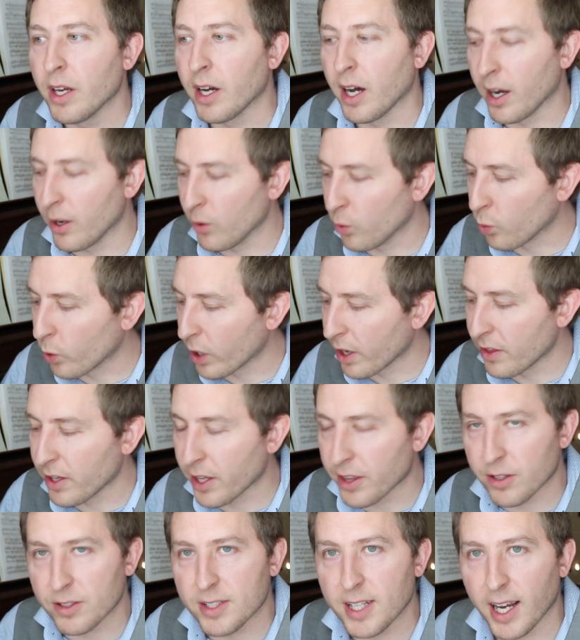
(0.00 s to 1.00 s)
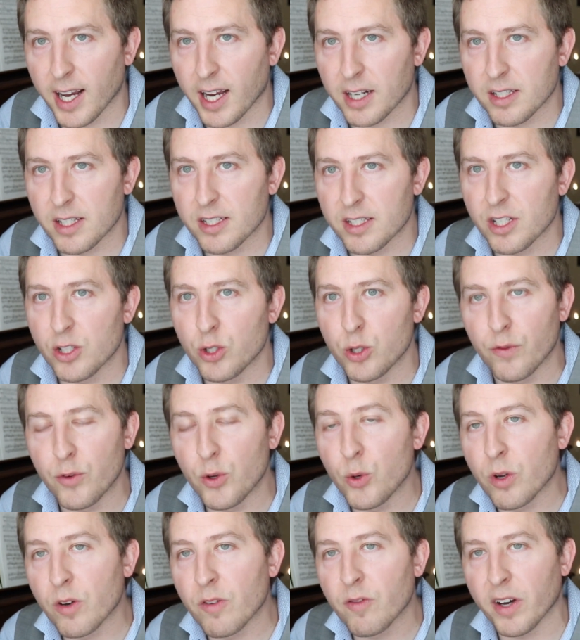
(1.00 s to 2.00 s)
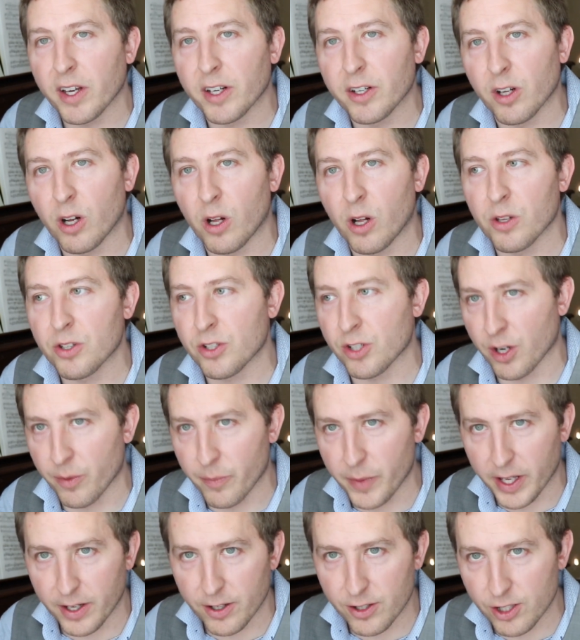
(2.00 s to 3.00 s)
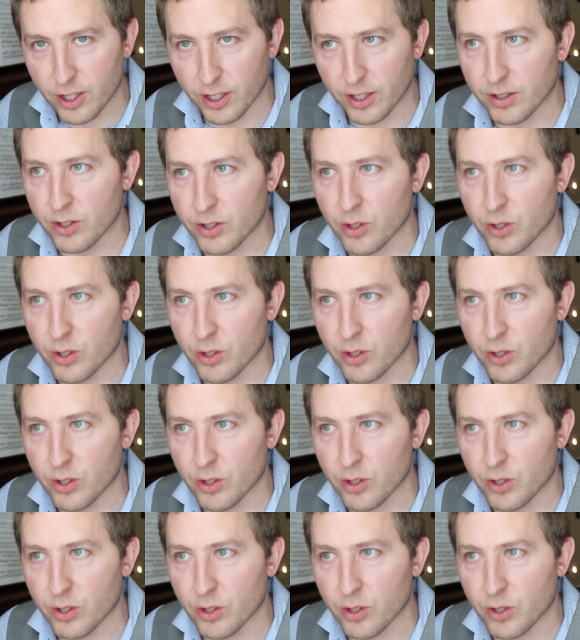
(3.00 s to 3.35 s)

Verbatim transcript: Uh, one of the other tactics is if you can find an all star manager,